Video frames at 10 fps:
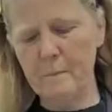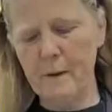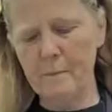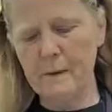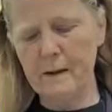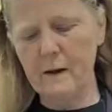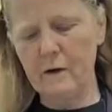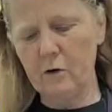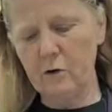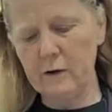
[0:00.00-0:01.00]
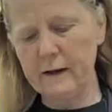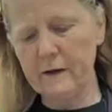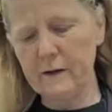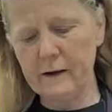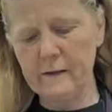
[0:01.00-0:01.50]
puppy
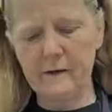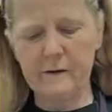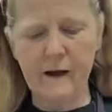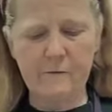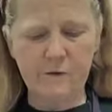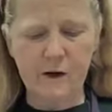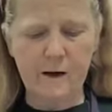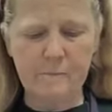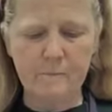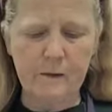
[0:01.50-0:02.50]
earlier in their lifetime,